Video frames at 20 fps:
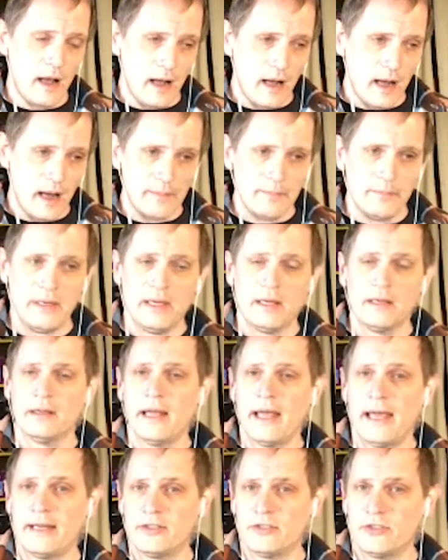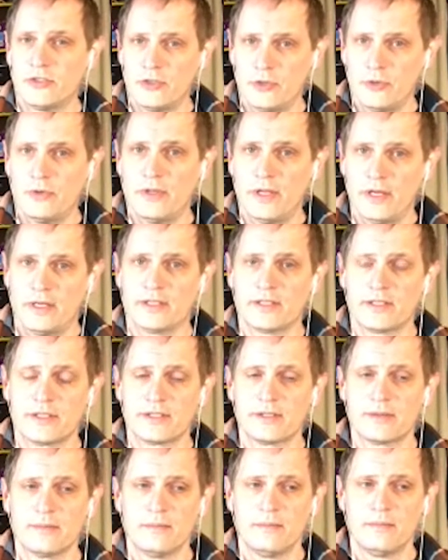I'm being led to
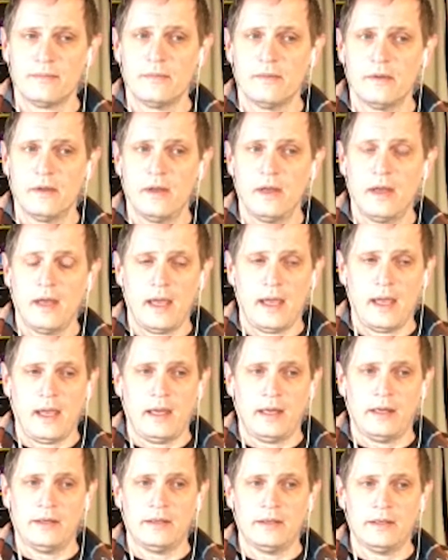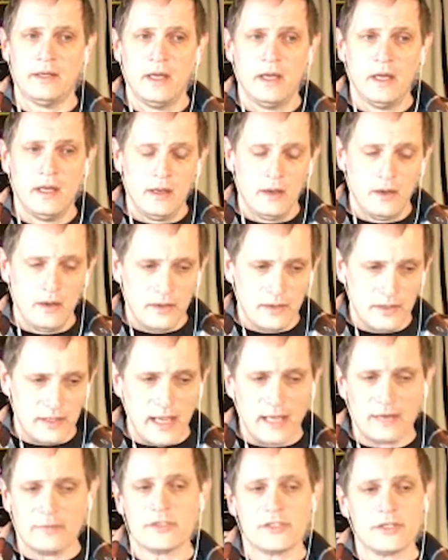this. And
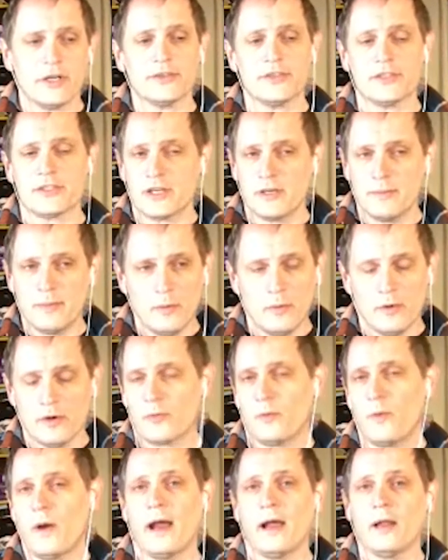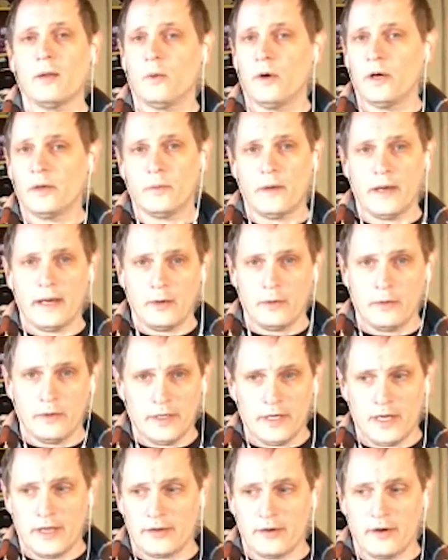the end result is going to be worthwhile one way or
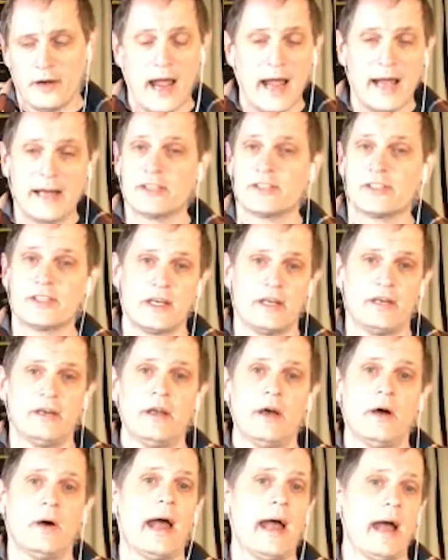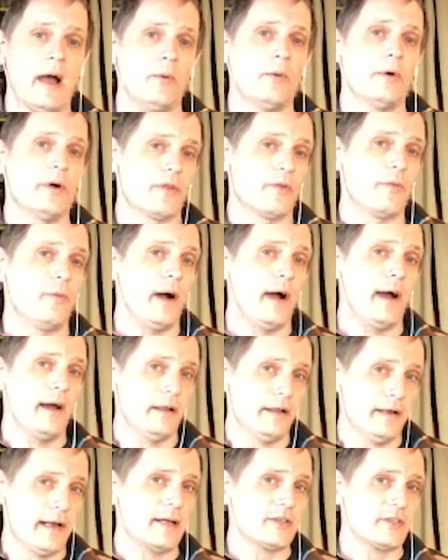another. I just didn't know how
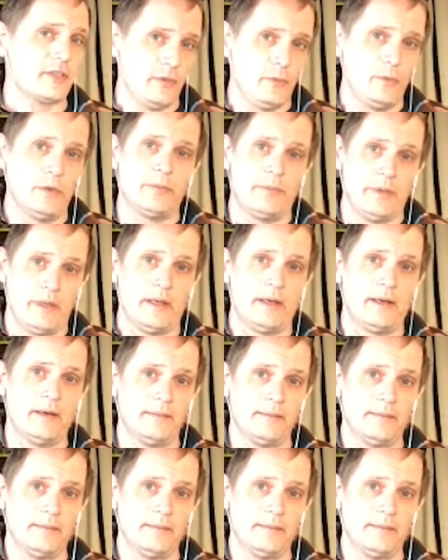worthwhile it actually would be.